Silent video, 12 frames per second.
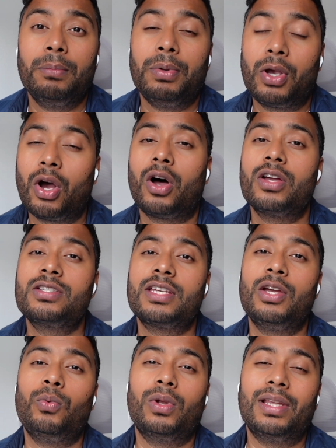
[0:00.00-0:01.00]
because
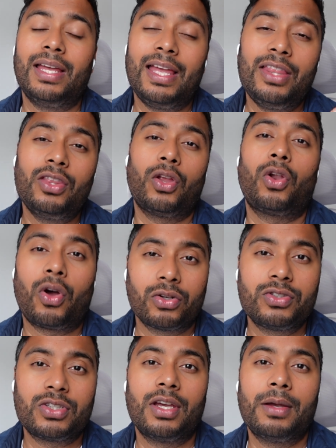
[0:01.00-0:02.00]
it will, in the
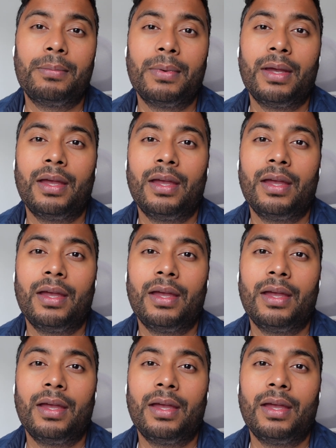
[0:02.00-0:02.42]
long term,